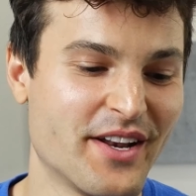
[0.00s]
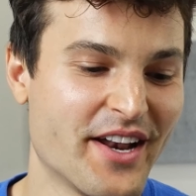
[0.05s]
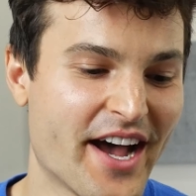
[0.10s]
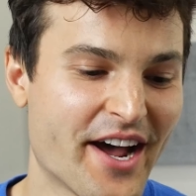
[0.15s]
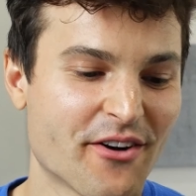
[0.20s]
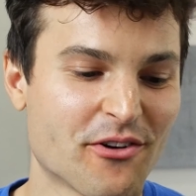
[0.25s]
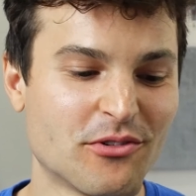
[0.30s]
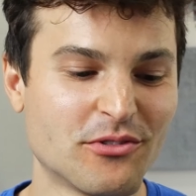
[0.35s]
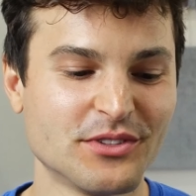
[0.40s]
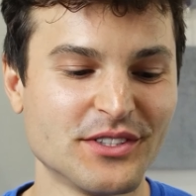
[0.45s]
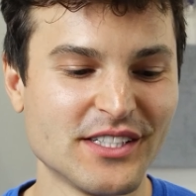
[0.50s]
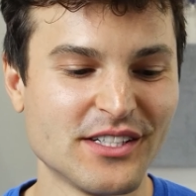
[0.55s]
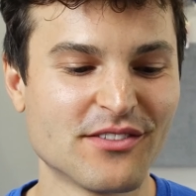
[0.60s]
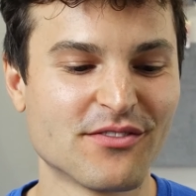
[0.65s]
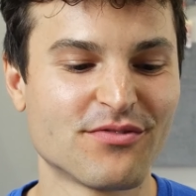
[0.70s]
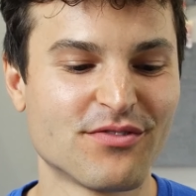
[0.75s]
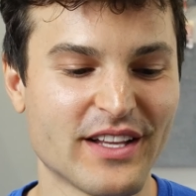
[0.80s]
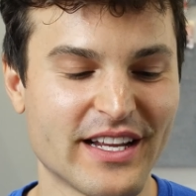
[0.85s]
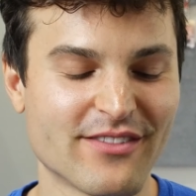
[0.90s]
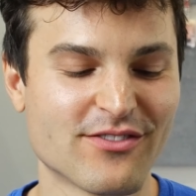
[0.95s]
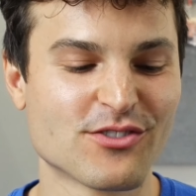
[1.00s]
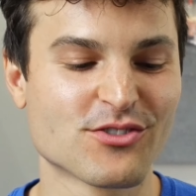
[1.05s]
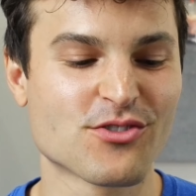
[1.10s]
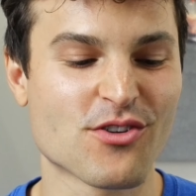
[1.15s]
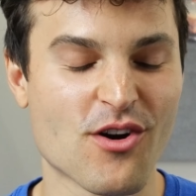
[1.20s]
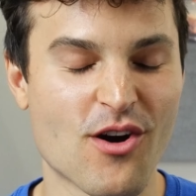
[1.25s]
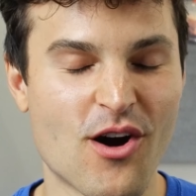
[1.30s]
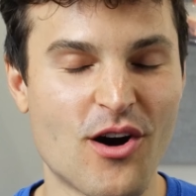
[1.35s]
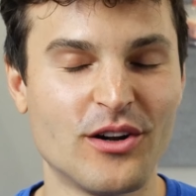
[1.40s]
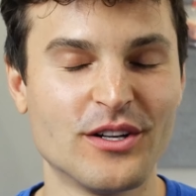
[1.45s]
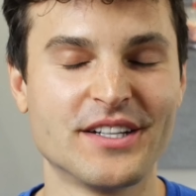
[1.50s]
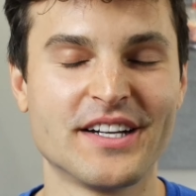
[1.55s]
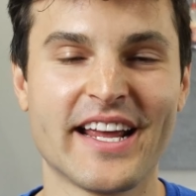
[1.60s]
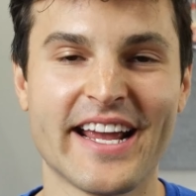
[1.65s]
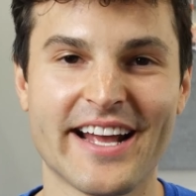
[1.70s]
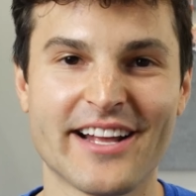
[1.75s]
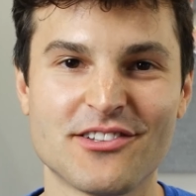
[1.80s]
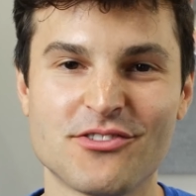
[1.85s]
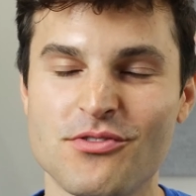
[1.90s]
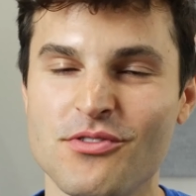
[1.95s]
Not only the flavors are all
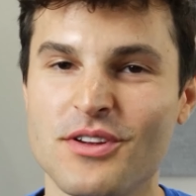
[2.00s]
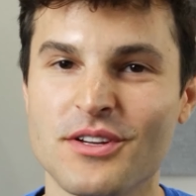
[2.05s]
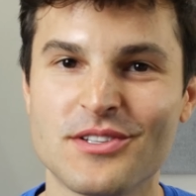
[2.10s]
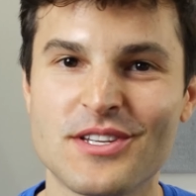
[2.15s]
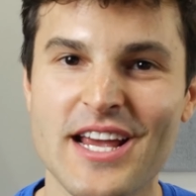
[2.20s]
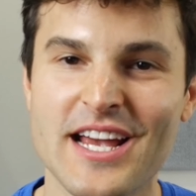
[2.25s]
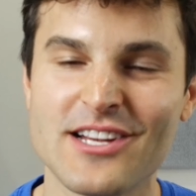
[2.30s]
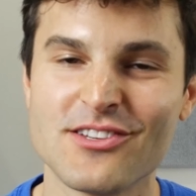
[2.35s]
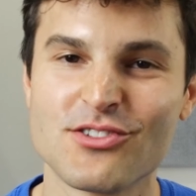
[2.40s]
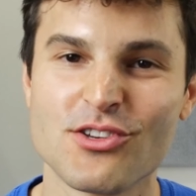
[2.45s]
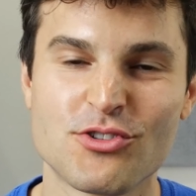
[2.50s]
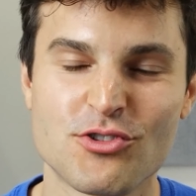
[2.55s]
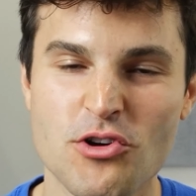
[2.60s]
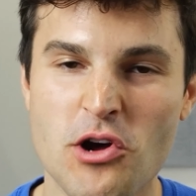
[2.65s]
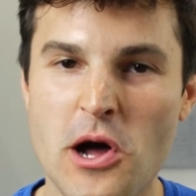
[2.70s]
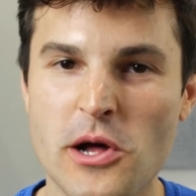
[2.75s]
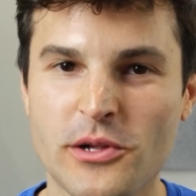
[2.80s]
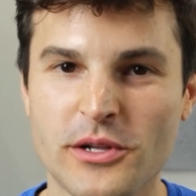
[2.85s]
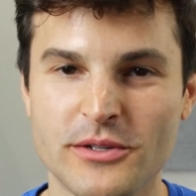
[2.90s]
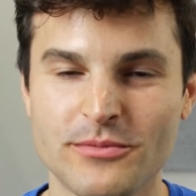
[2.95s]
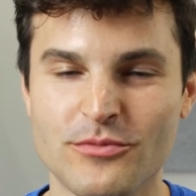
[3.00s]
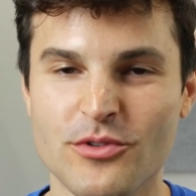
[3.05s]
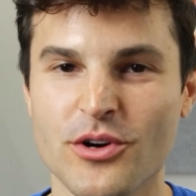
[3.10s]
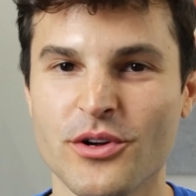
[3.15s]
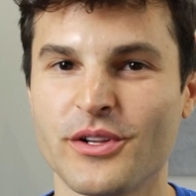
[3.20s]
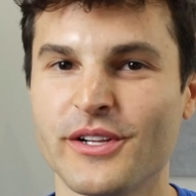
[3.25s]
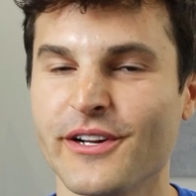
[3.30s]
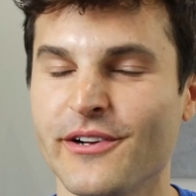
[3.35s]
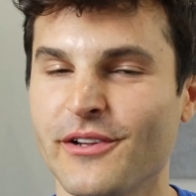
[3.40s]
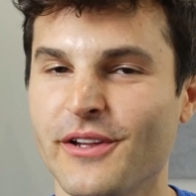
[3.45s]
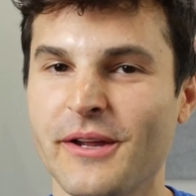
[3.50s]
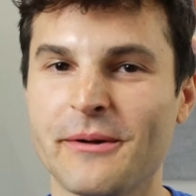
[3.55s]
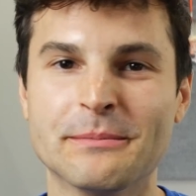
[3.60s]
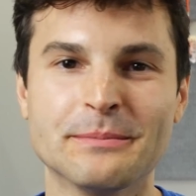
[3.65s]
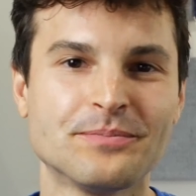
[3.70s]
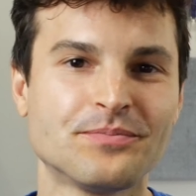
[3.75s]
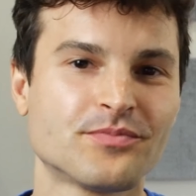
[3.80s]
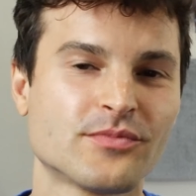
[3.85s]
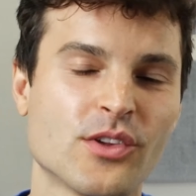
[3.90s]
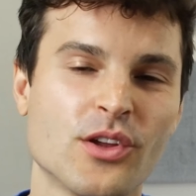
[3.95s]
enhanced, you can taste the chocolate more clearly,
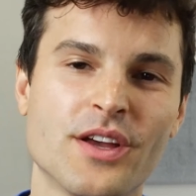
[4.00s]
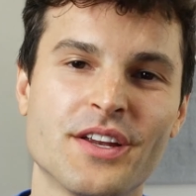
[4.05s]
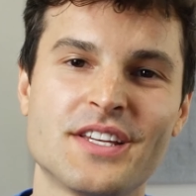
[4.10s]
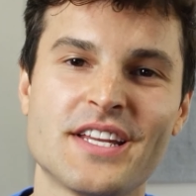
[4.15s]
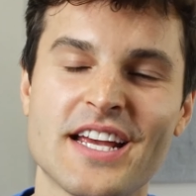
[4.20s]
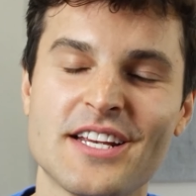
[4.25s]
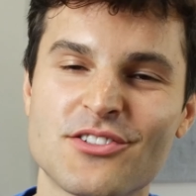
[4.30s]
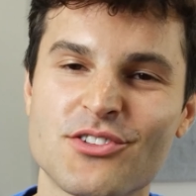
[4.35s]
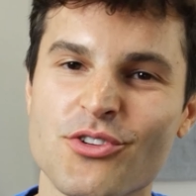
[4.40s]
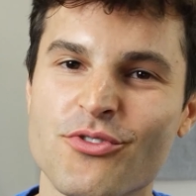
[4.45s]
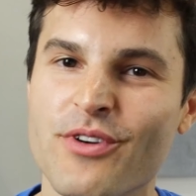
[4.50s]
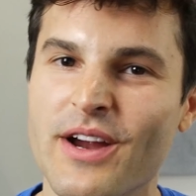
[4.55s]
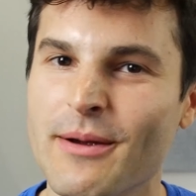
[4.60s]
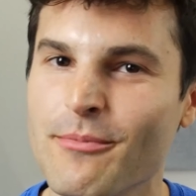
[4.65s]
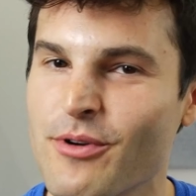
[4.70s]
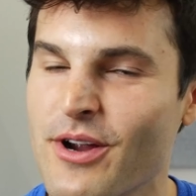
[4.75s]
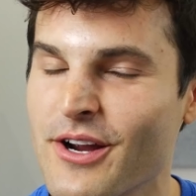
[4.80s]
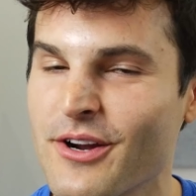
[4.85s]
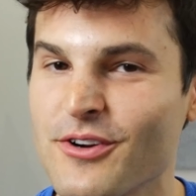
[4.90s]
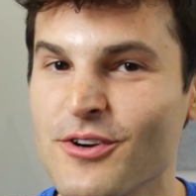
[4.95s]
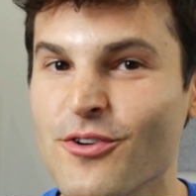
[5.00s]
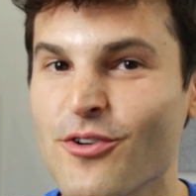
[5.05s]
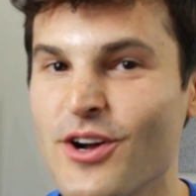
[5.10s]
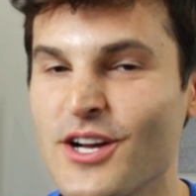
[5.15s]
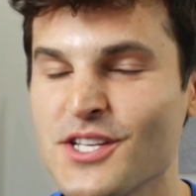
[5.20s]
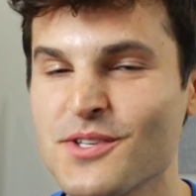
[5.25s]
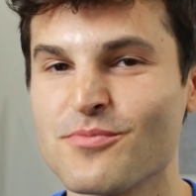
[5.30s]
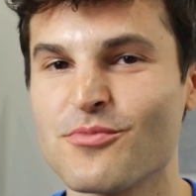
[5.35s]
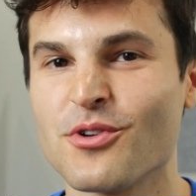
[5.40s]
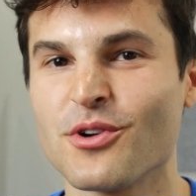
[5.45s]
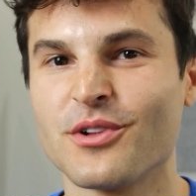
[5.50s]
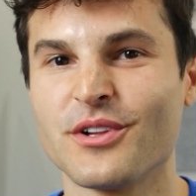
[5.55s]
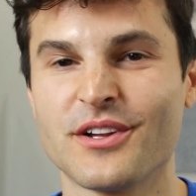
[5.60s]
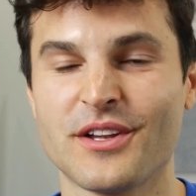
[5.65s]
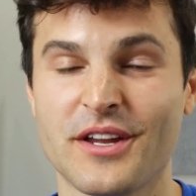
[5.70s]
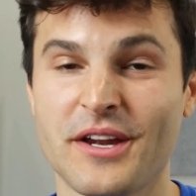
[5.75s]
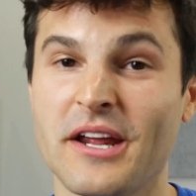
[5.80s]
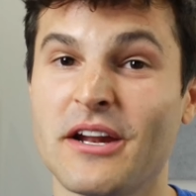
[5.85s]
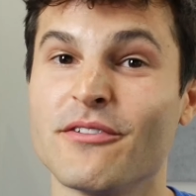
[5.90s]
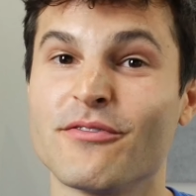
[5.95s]
you can taste the graham cracker crust more
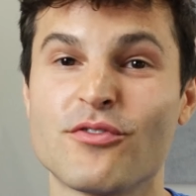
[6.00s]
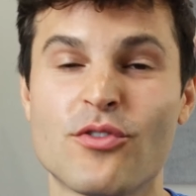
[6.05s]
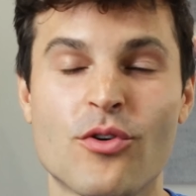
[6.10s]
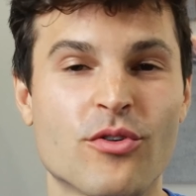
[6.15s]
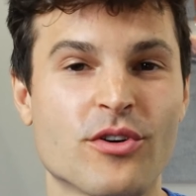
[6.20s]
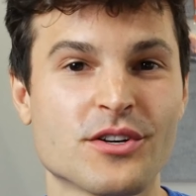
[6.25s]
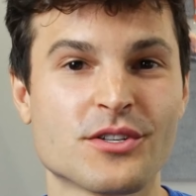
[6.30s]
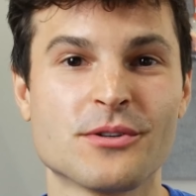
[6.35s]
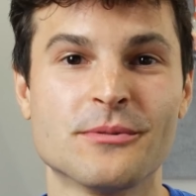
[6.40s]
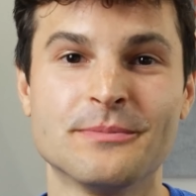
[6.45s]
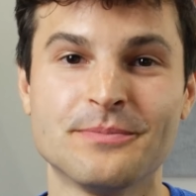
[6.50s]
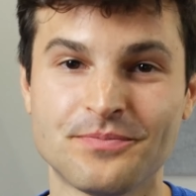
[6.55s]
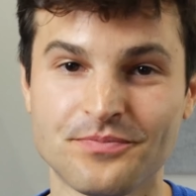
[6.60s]
clearly, and of course,